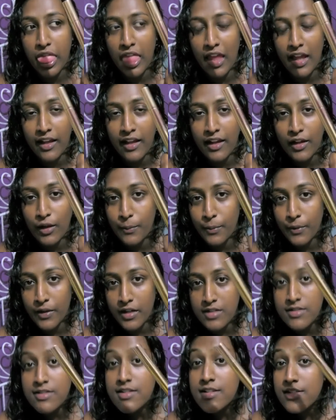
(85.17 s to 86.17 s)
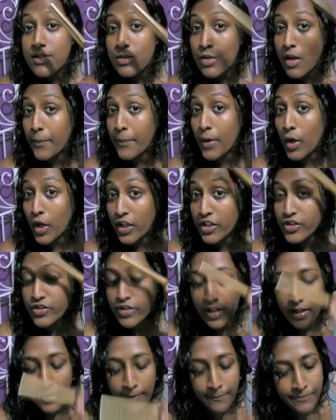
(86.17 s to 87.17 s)
I cannot pronounce it, so I'm not going to
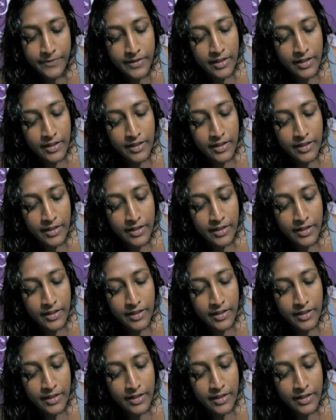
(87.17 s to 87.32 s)
try.